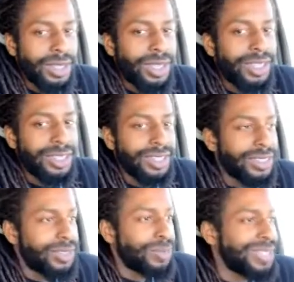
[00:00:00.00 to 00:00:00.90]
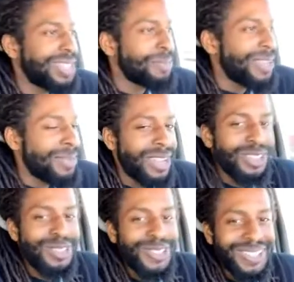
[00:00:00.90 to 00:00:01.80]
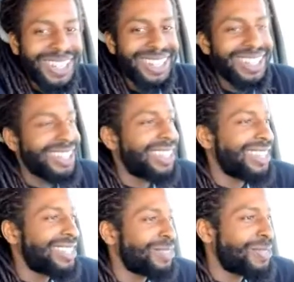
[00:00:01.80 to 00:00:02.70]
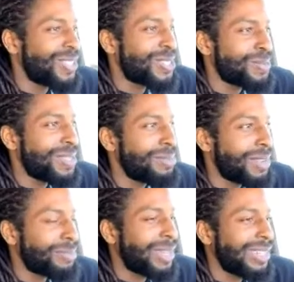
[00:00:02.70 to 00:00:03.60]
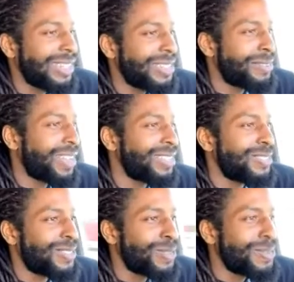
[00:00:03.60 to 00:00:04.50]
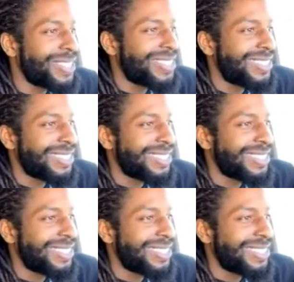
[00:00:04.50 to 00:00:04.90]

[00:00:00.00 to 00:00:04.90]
hey, what's up, baby? How you doing? Hey, Tiffany Cherie, my love. How you doing?